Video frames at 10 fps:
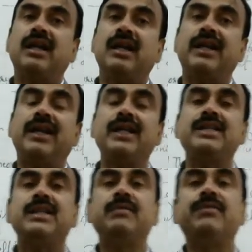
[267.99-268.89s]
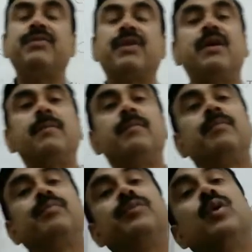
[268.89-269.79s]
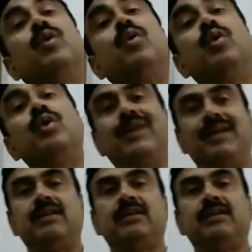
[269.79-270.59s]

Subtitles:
arising from old one.